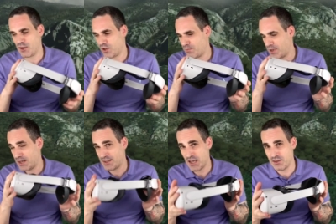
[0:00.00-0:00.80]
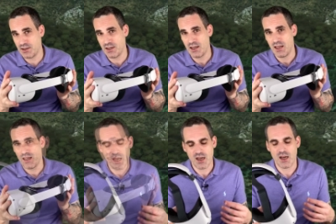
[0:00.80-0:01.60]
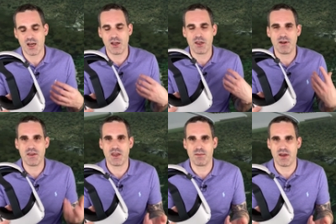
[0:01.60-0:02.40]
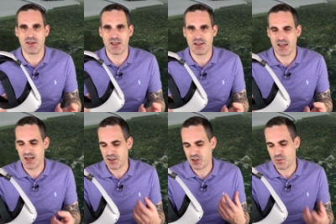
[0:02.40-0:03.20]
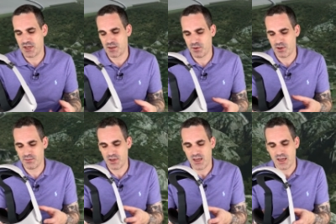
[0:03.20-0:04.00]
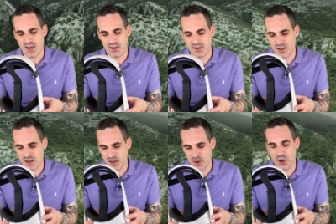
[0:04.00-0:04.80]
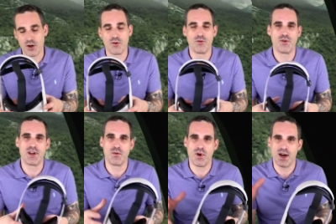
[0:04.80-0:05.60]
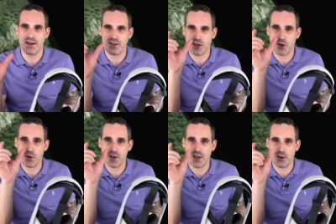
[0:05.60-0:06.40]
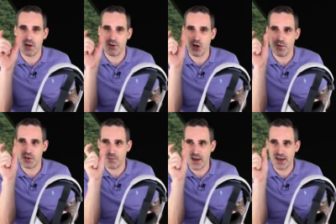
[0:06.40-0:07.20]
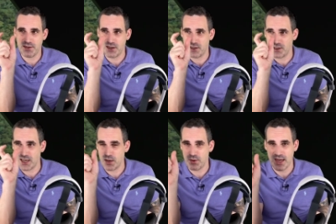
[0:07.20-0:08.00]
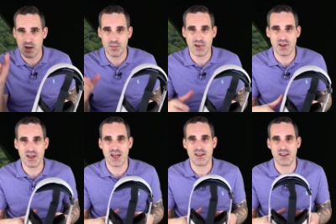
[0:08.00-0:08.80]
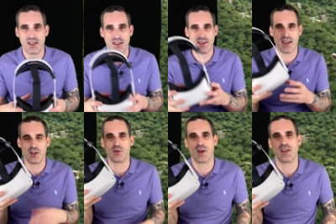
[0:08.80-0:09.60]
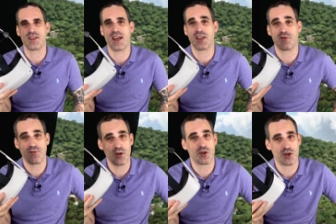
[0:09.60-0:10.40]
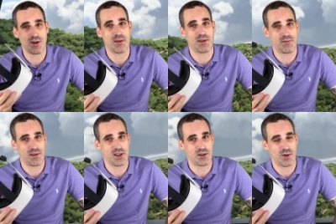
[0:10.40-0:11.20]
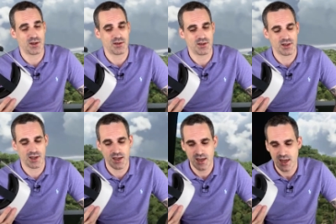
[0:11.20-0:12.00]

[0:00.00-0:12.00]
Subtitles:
or you can play it tethered. Another great thing about this headset is a sweet spot. It's really wide, so you have a lot of space to see without blur in the actual headset. It's a real strength for this one. Okay,